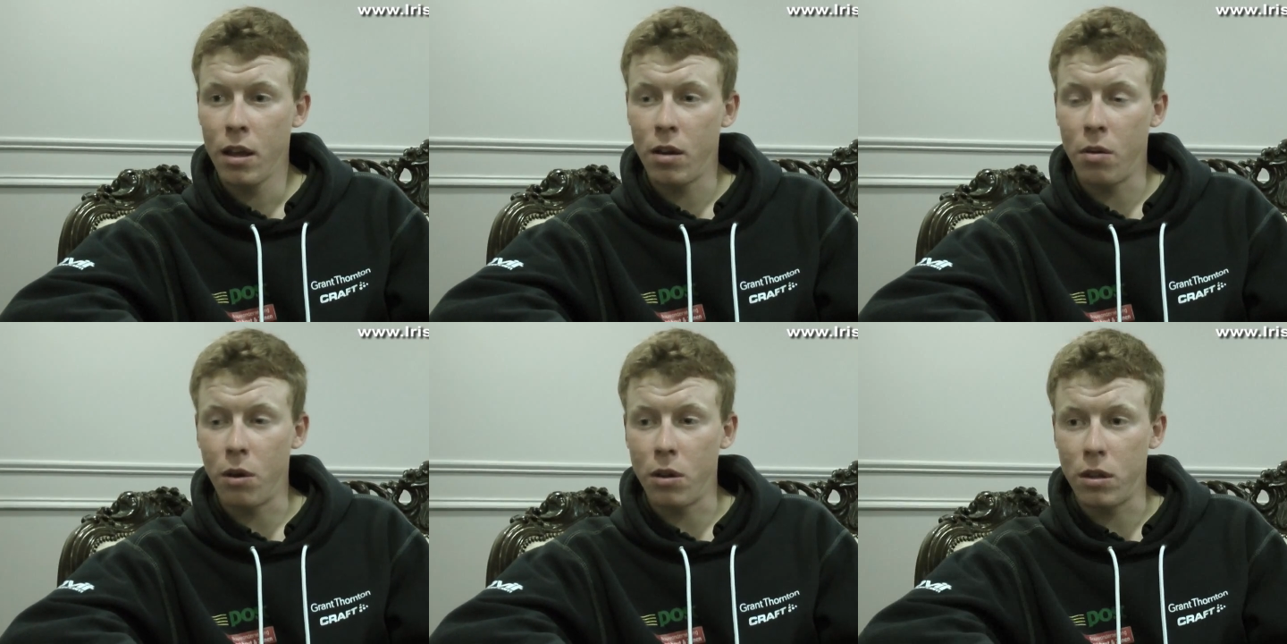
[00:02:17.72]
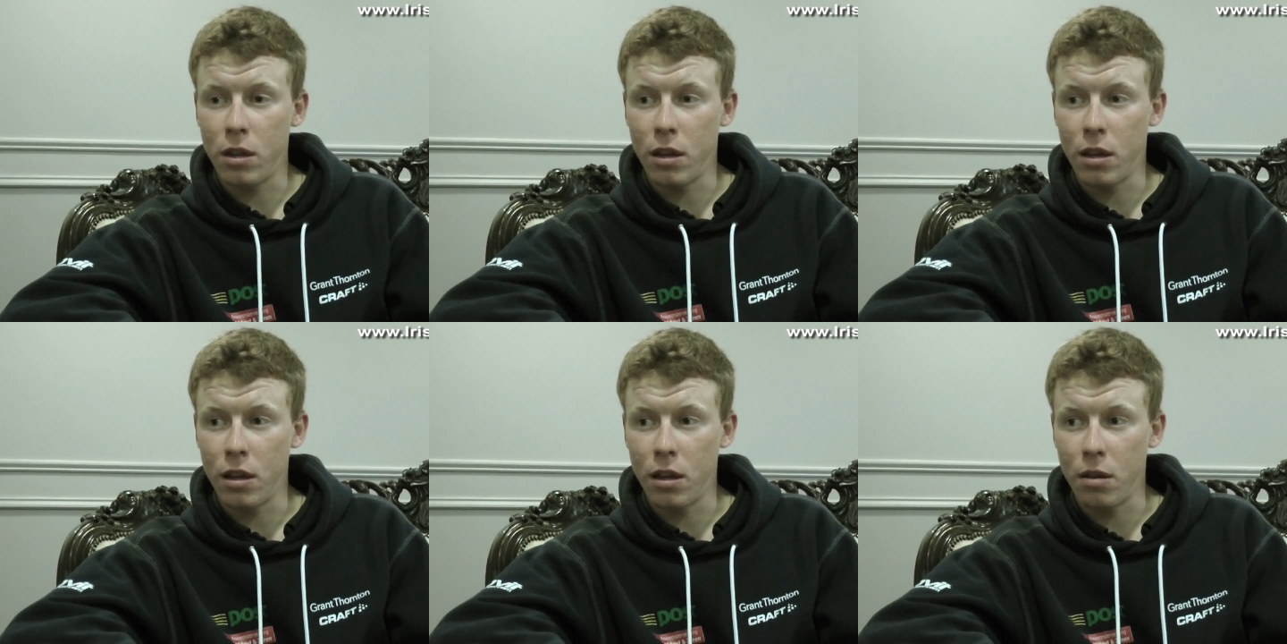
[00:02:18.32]
go out
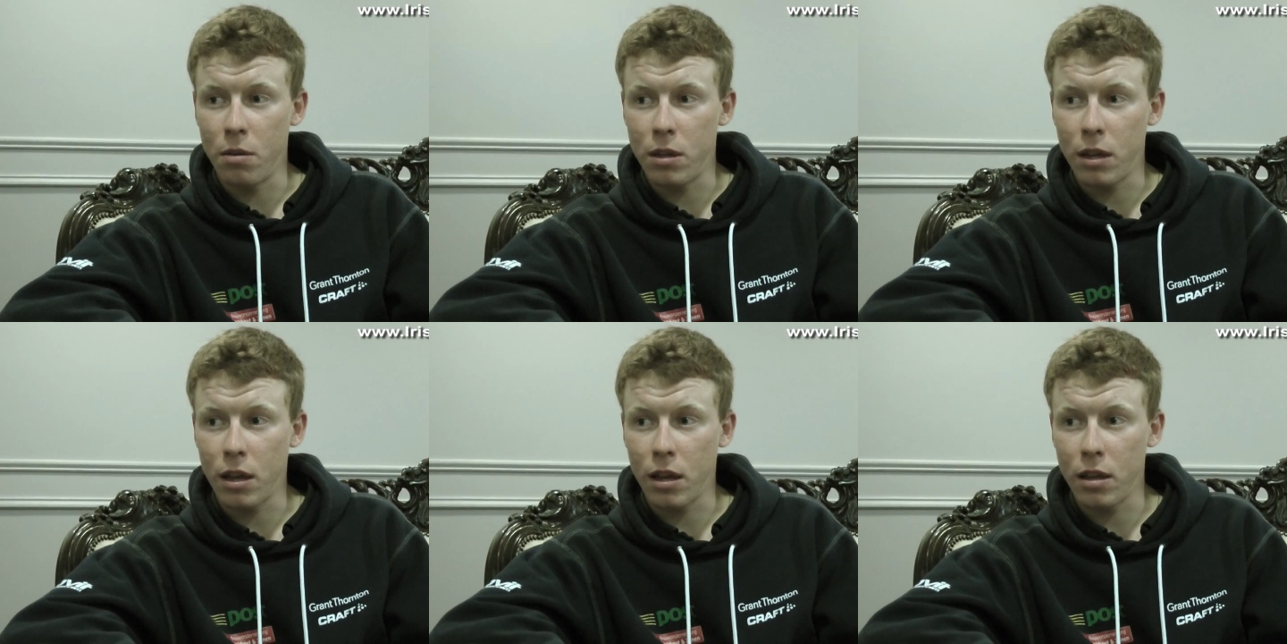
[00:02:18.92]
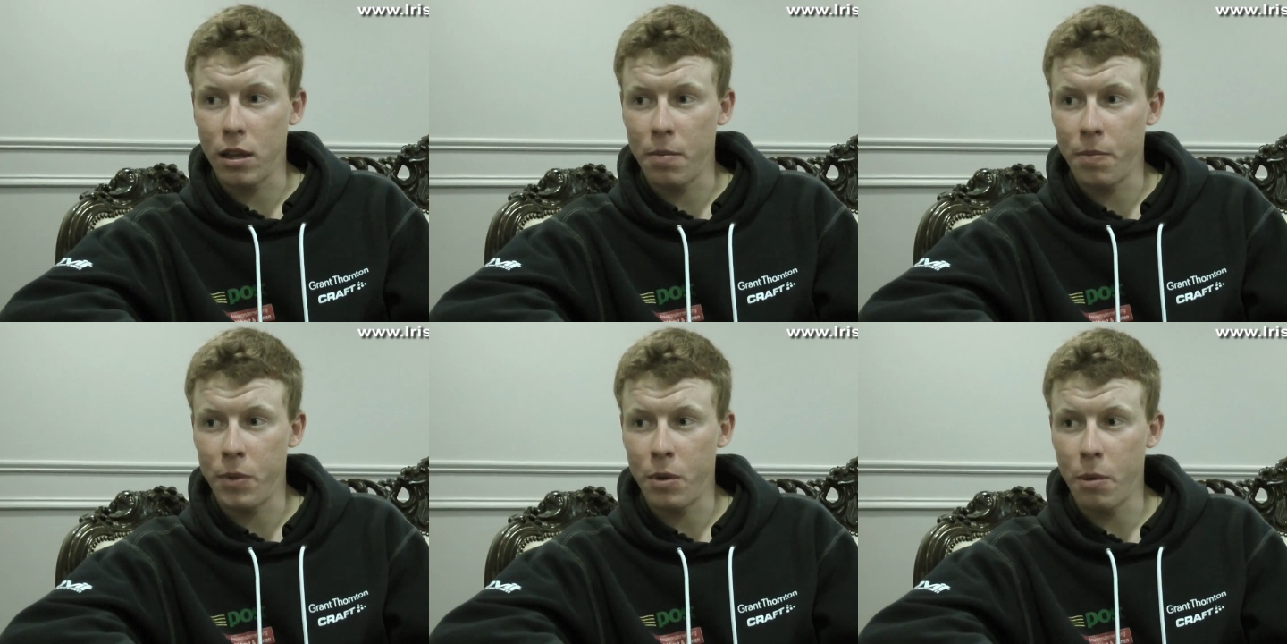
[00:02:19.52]
to, with the Kelly
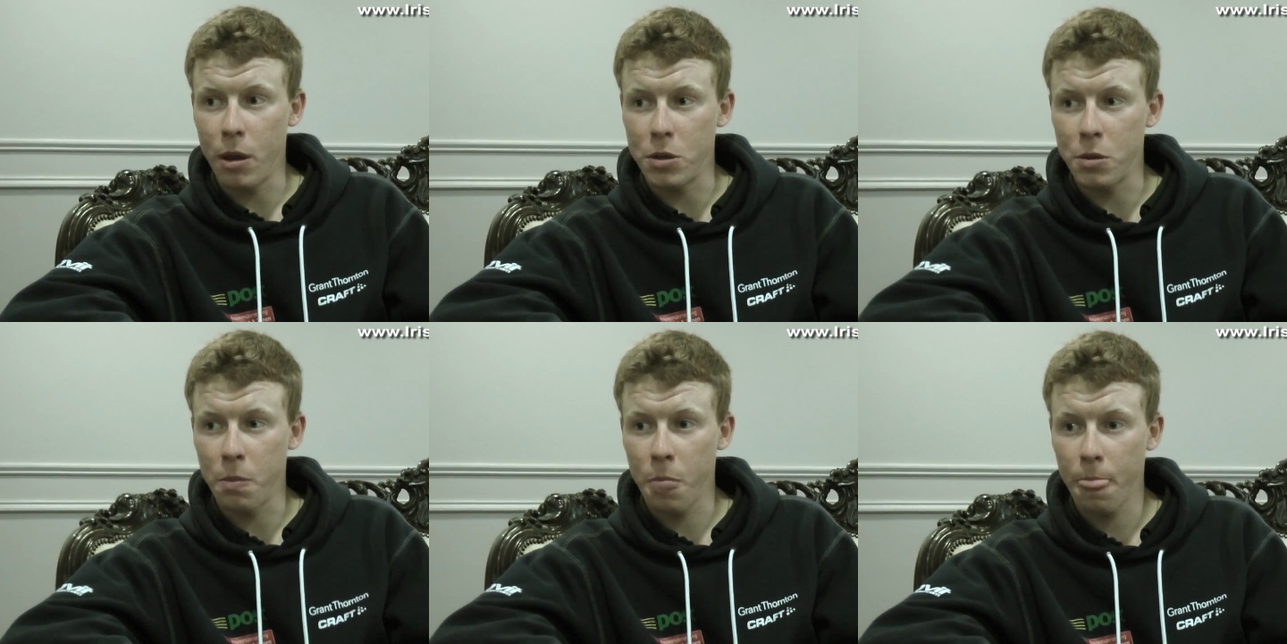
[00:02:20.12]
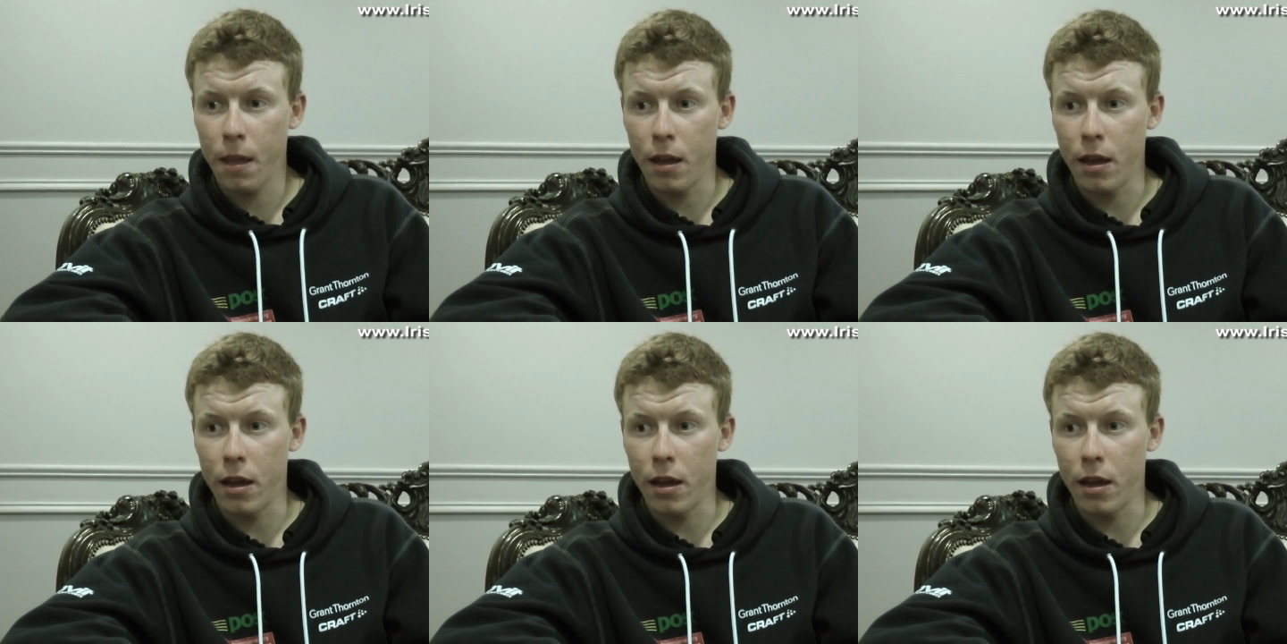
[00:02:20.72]
team to Belgium uh,